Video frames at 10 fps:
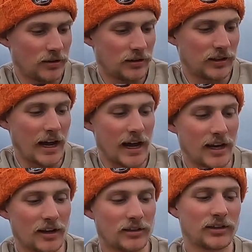
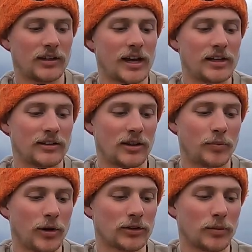staying as tight to the
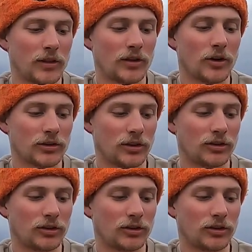bottom of the or